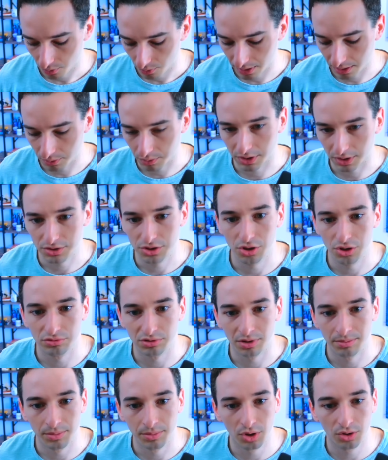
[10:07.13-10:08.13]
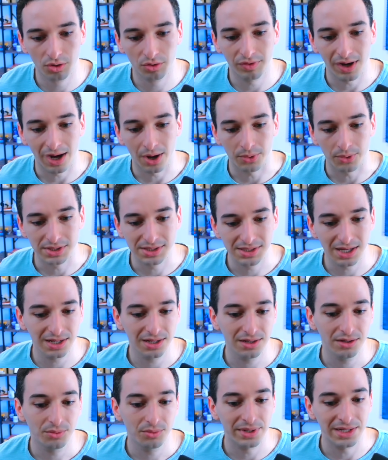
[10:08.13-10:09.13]
we were to remove our
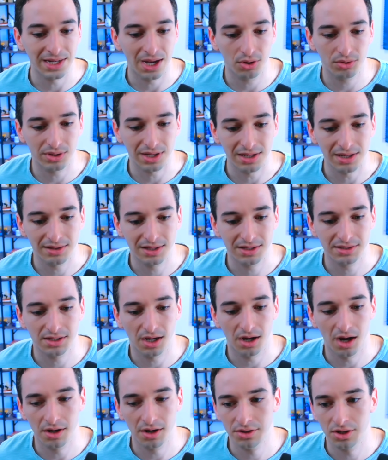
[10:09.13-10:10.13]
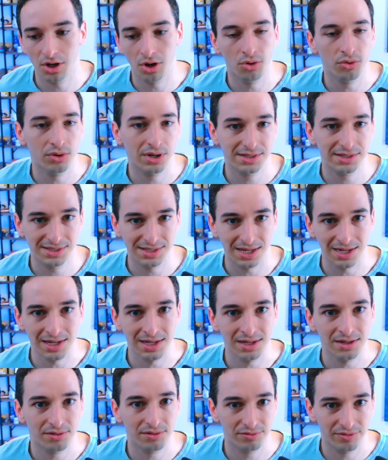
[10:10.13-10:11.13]
city, we now get this unknown
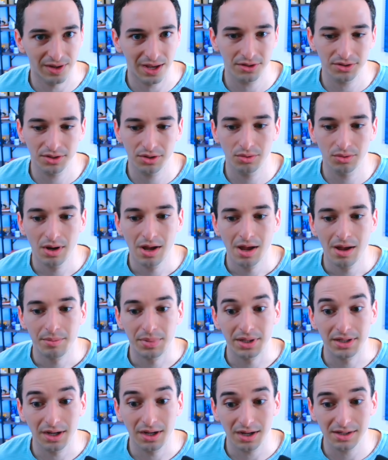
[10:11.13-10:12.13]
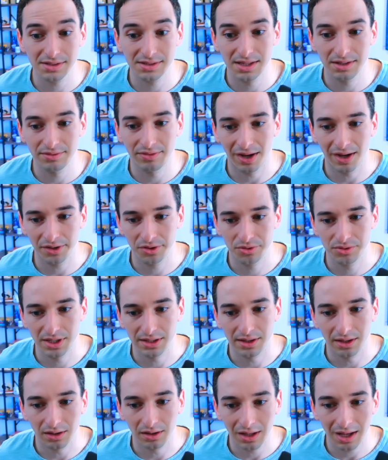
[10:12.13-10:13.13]
city value because the value to
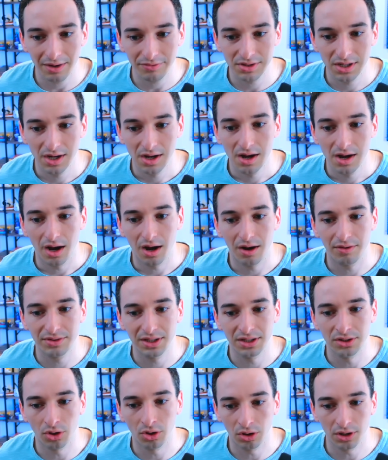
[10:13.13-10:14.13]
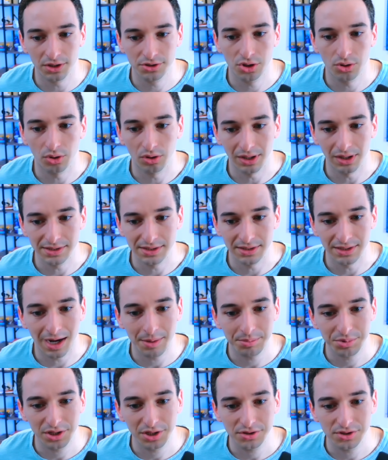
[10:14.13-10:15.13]
the left of the nullish coalescing
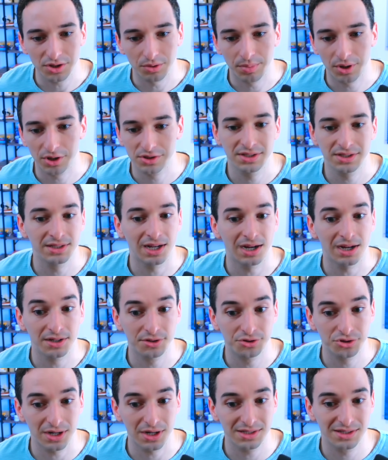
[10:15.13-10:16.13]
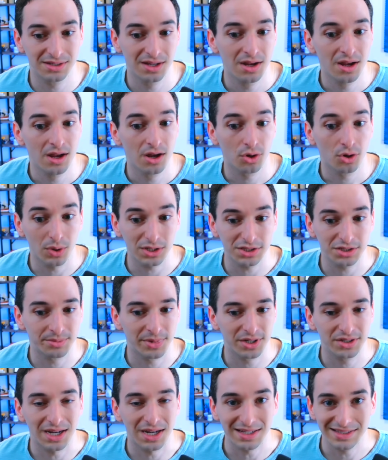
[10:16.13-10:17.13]
operator, so person.address question
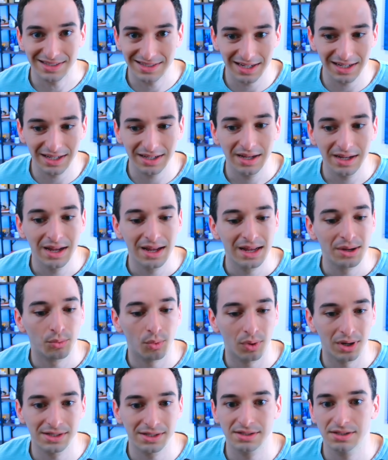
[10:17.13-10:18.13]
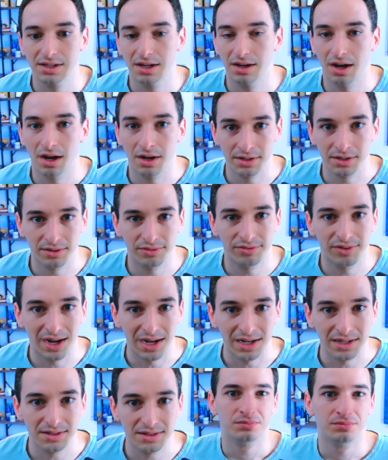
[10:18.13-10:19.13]
mark dot city, was
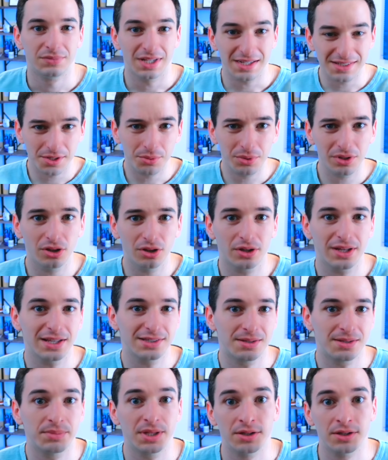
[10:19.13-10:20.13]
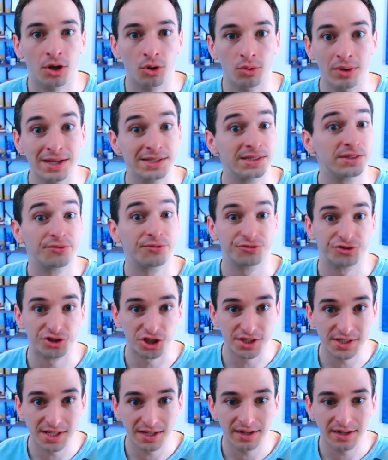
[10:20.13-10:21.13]
undefined. Next, I want to look at something known as
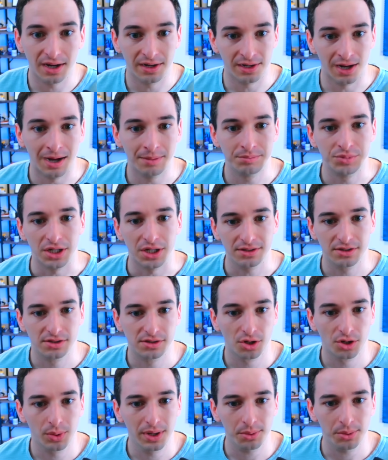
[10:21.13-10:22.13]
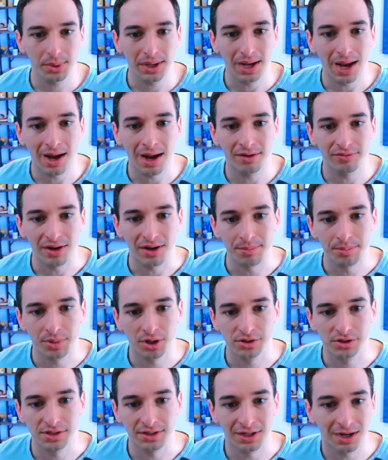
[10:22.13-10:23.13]
freezing an object. So here we have a
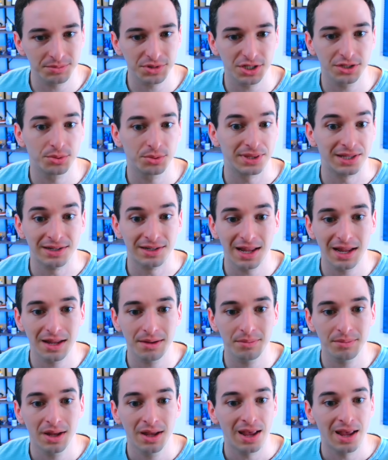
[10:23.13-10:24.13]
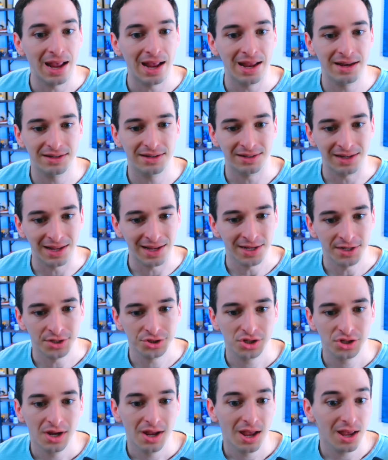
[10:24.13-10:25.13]
person object with a name and an
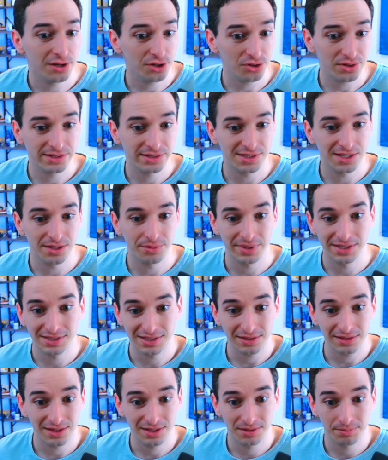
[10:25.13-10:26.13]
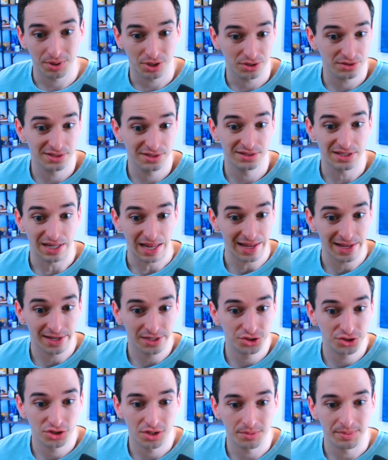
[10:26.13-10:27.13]
age. And you can see we set the person's
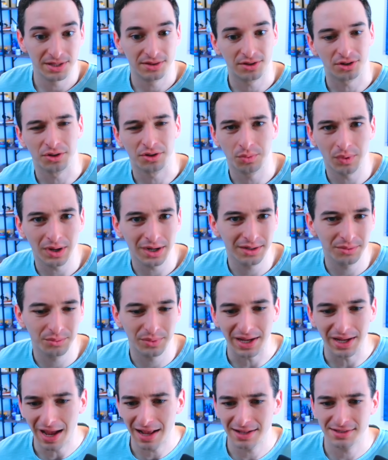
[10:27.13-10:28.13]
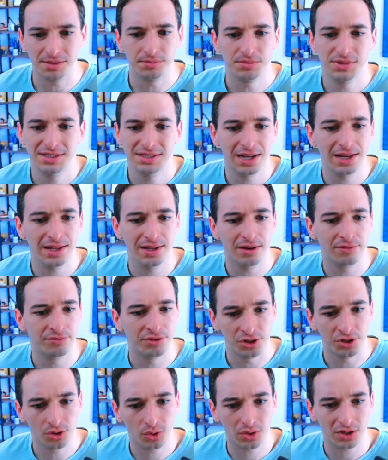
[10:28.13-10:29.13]
age to be thirty-one, we add some city of
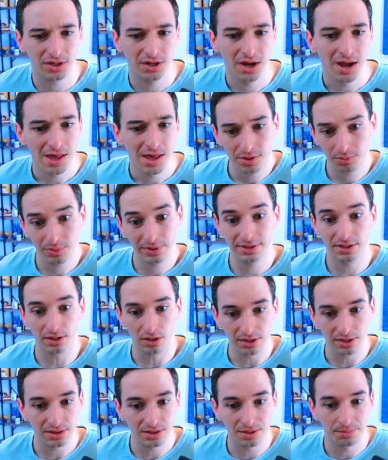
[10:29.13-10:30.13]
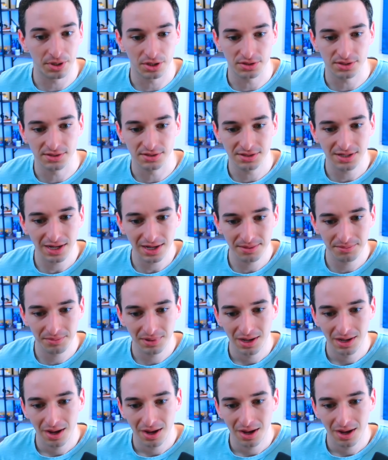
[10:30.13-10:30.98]
New York, then we delete the person's name,